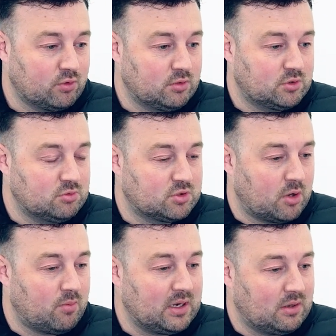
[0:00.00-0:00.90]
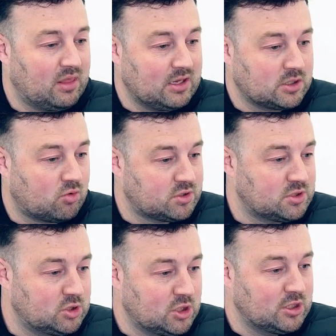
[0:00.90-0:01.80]
you do so many things across
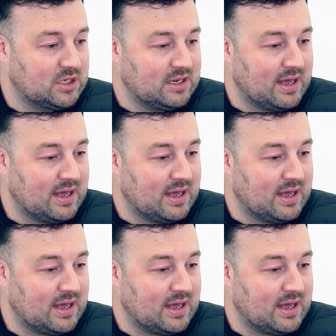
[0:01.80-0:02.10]
the journey